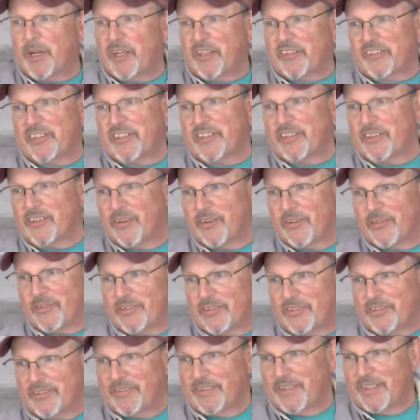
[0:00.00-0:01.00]
bucks at
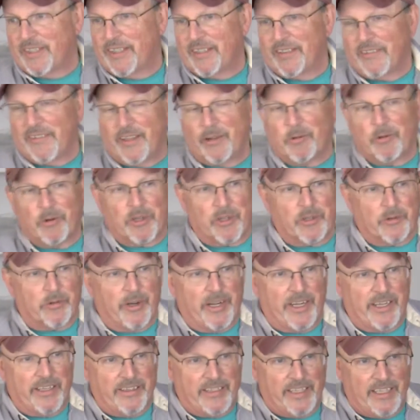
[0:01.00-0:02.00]
Lowe's. They work
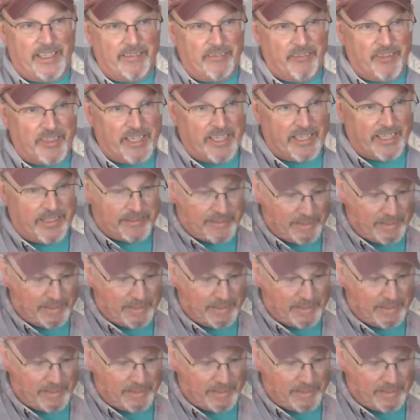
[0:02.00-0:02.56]
great. They even got a